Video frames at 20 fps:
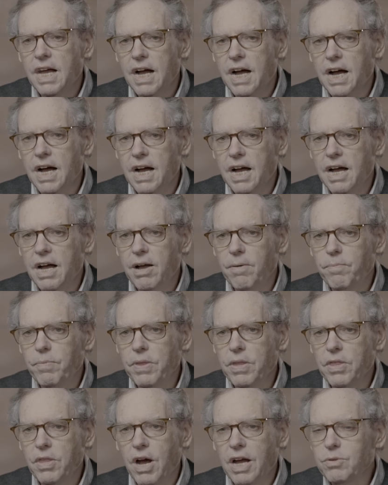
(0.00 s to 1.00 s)

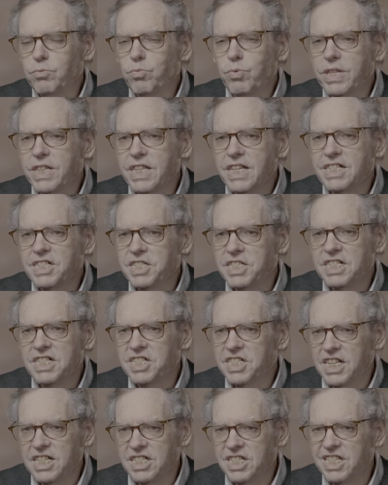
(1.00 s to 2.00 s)
Not witness in a
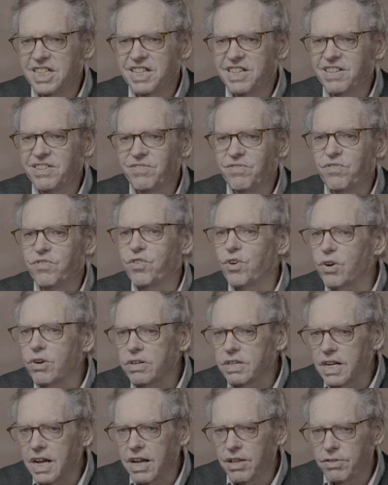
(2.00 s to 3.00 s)
sense to
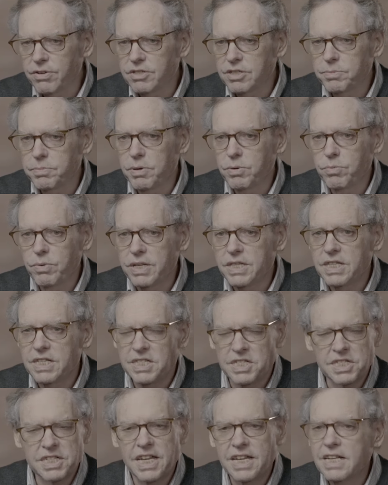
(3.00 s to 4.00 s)
convert others, but
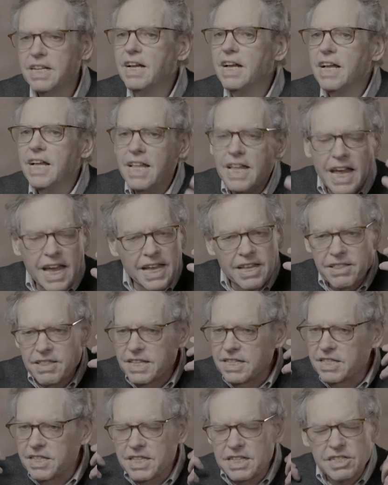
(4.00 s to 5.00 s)
witness saying, hey,
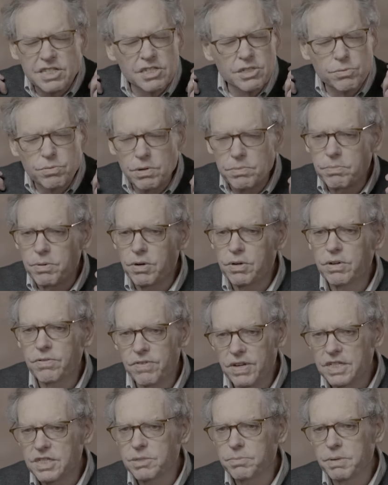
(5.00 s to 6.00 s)
this is what
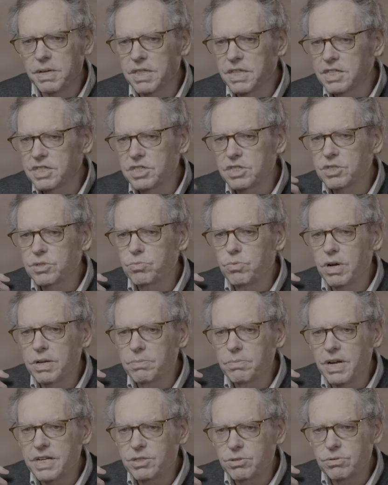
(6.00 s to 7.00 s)
motivates me. This is what
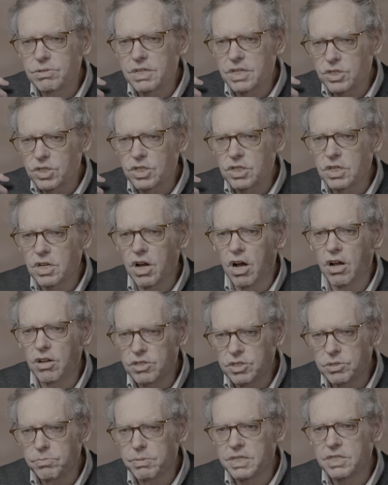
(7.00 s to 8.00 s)
my tradition
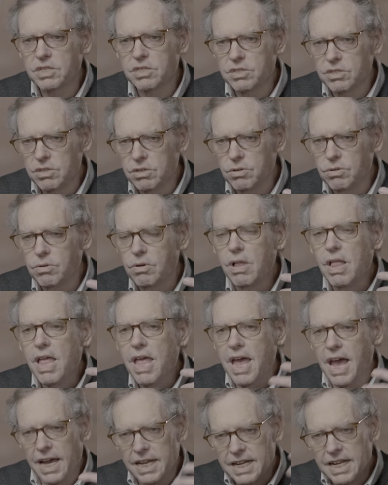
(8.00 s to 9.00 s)
calls me to do.
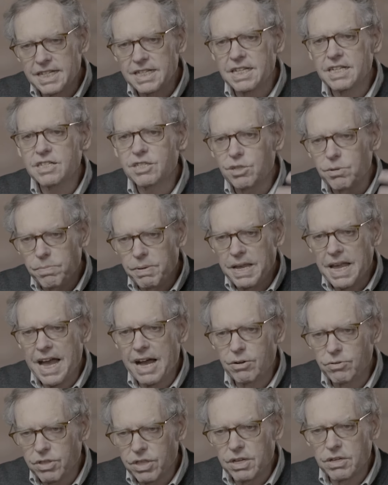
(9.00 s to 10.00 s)
And I need to be
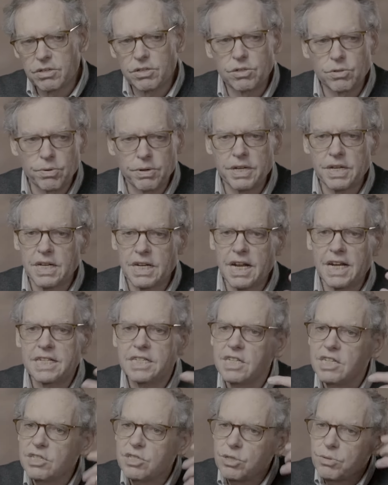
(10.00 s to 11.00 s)
out there doing it. I
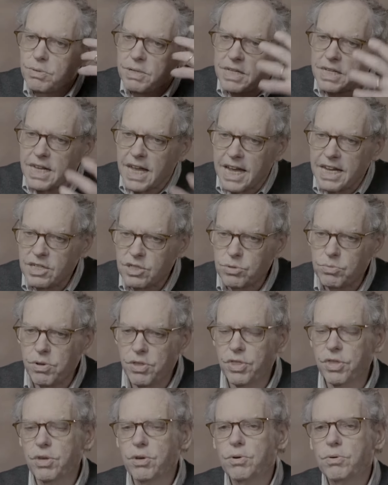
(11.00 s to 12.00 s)
need to engage
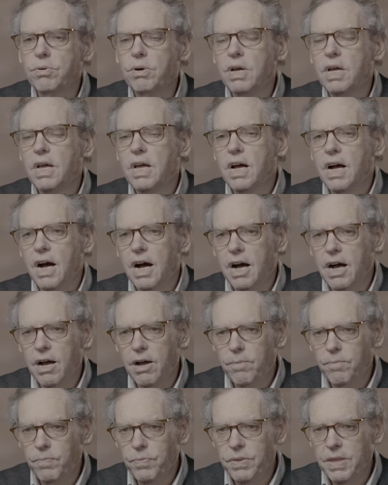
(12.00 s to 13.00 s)
with you.
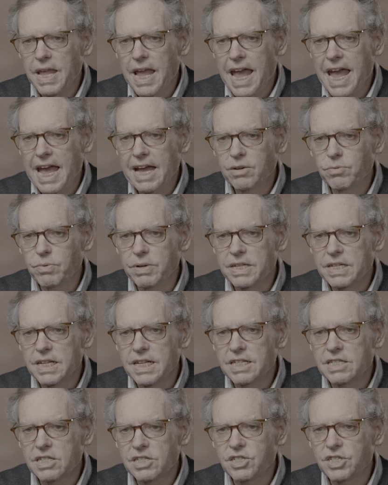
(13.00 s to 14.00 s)
And we
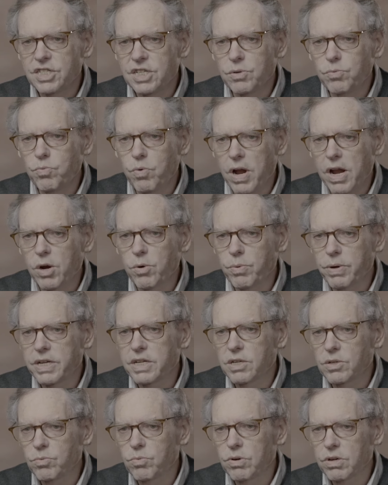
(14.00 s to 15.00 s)
need to see where we
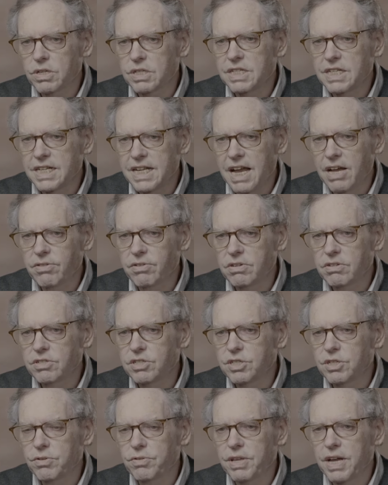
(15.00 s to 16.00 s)
can work together
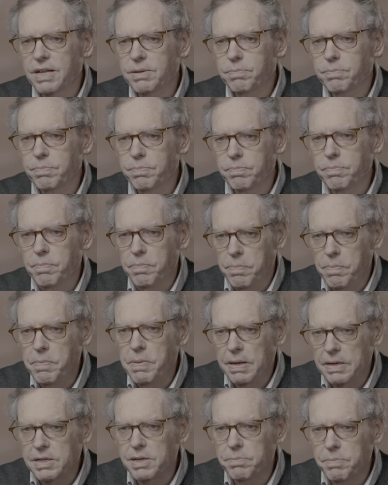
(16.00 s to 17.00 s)
so that
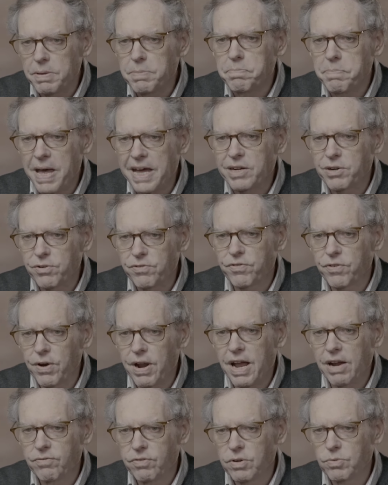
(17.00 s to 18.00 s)
it can be better for
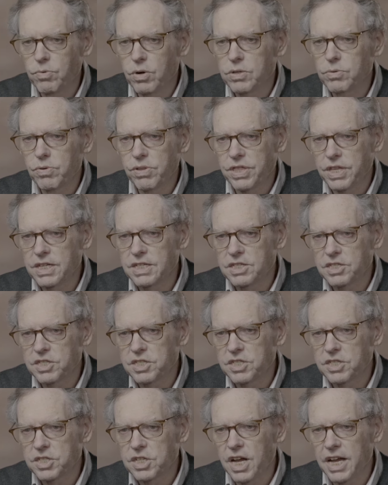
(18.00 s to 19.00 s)
everyone within a
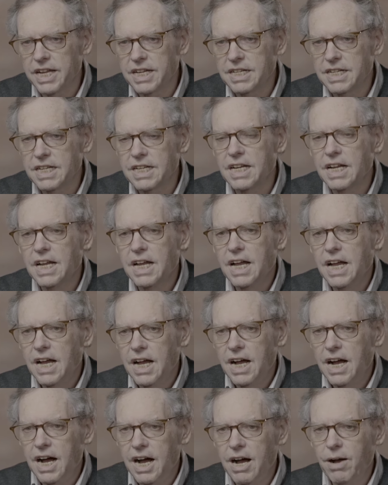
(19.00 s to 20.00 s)
society.
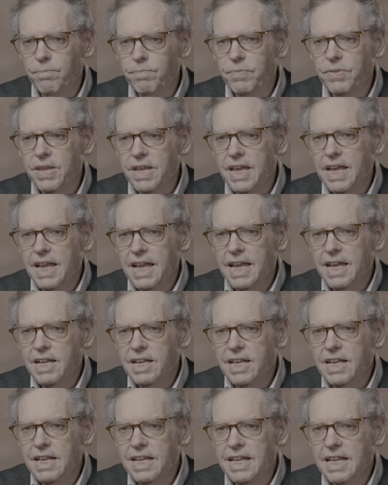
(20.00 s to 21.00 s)

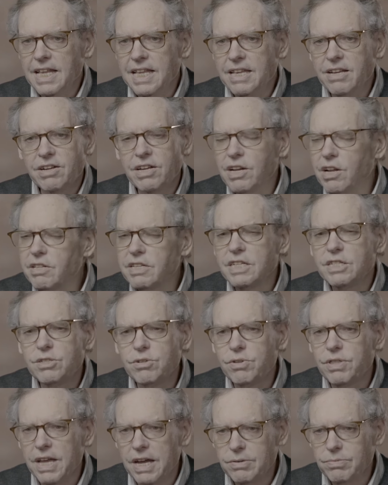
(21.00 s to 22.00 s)
You can only
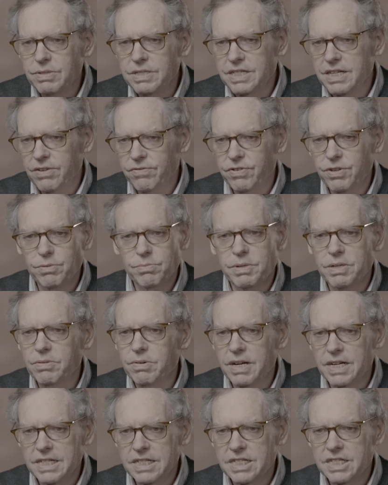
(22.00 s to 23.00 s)
do that when you have human
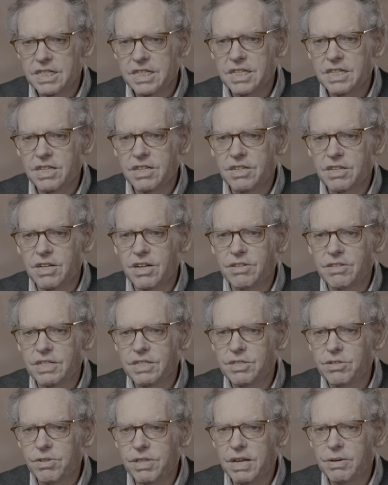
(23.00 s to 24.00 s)
rights. You can only
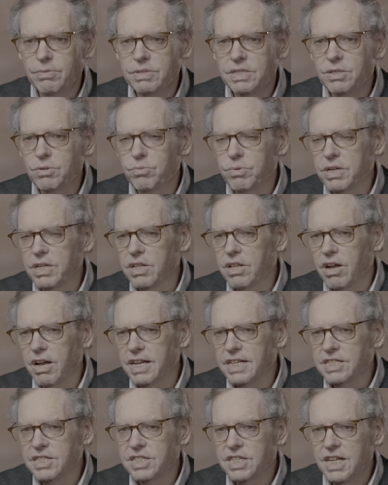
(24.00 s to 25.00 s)
do that when you
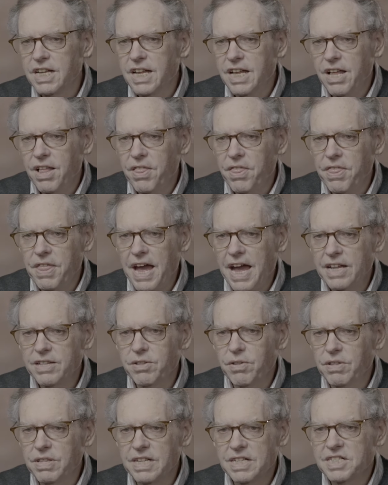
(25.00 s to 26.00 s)
realize that
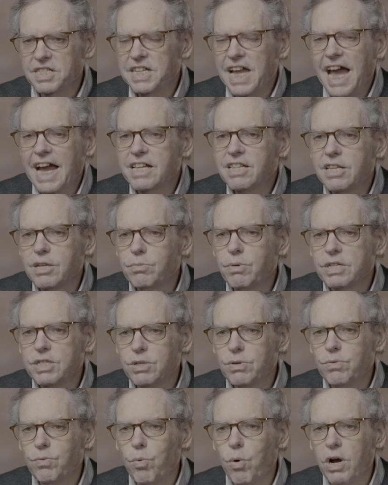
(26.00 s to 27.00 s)
exactly what
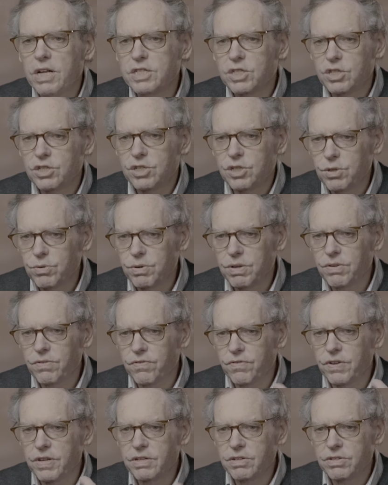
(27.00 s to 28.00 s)
you want to do and
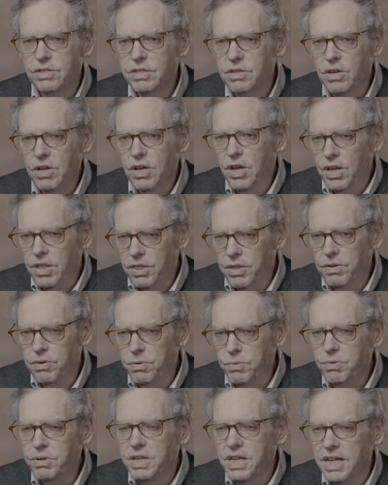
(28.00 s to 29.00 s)
feel that
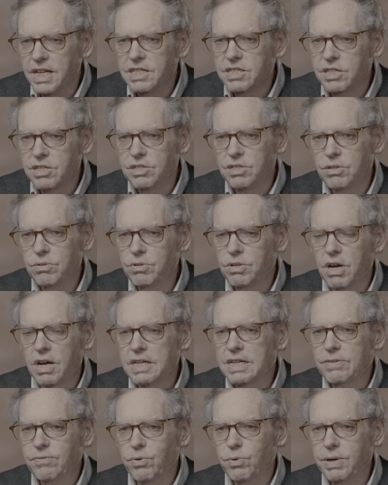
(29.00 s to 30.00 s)
you need to do, not
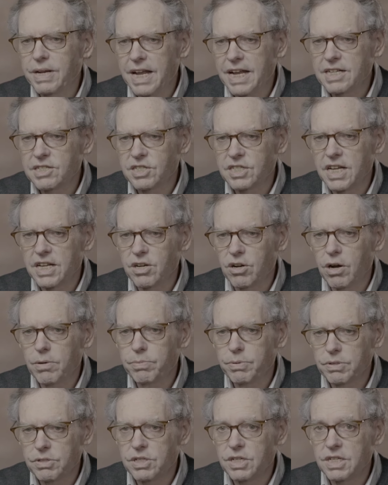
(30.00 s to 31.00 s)
everyone has that
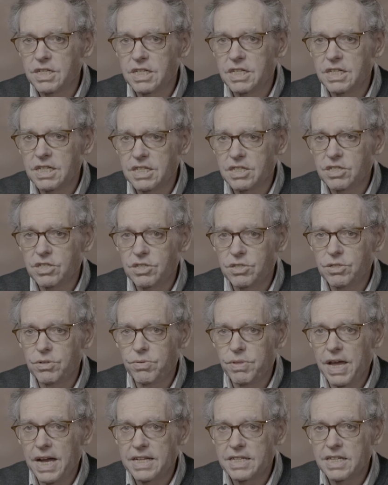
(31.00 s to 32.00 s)
opportunity to do
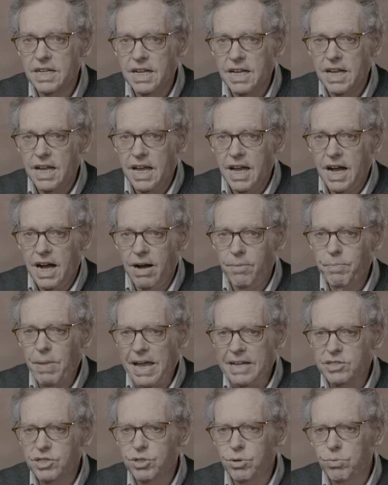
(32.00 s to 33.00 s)
that.
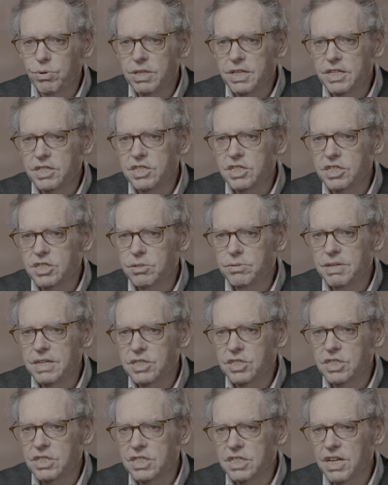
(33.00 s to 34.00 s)
And so religious
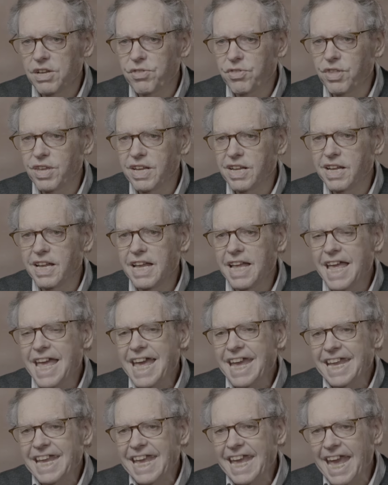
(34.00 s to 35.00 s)
traditions, I think,
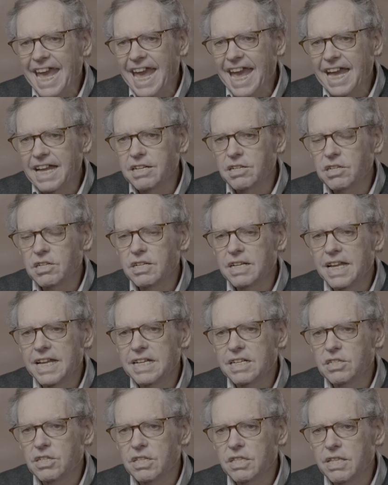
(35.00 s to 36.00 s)
can
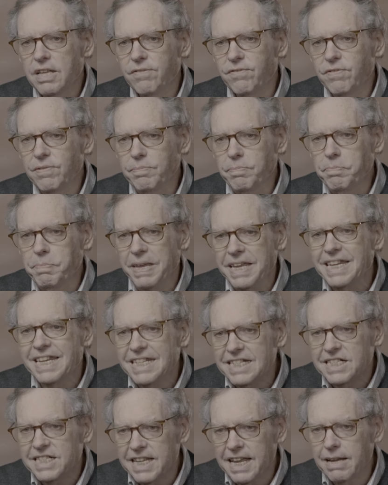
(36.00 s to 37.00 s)
live, be an
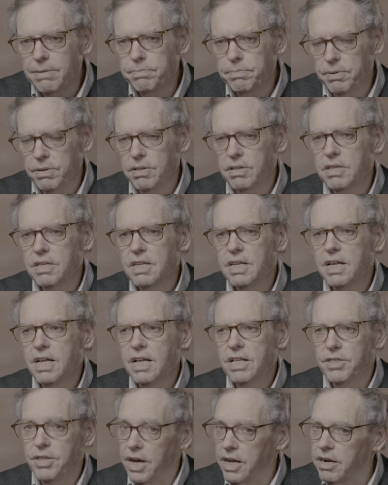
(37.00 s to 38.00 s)
example,
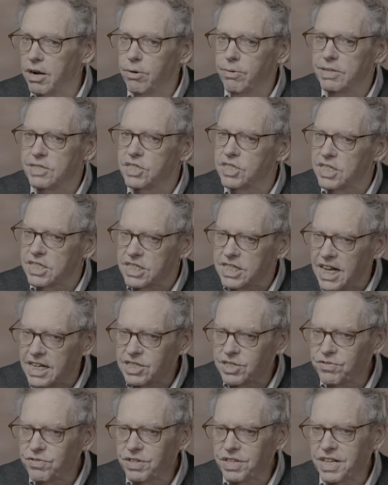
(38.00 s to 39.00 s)
not always
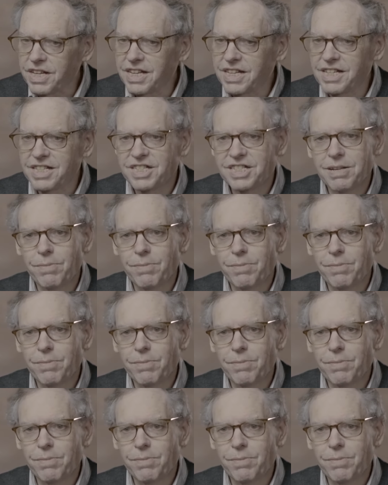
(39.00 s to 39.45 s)
successfully, and it's